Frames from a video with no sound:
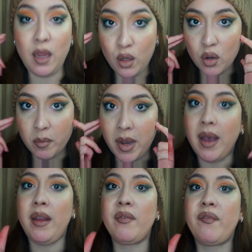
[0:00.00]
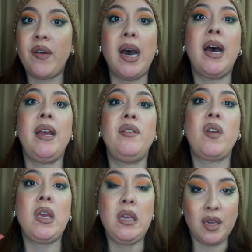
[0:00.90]
in your mind
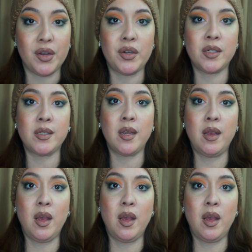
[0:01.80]
5 years,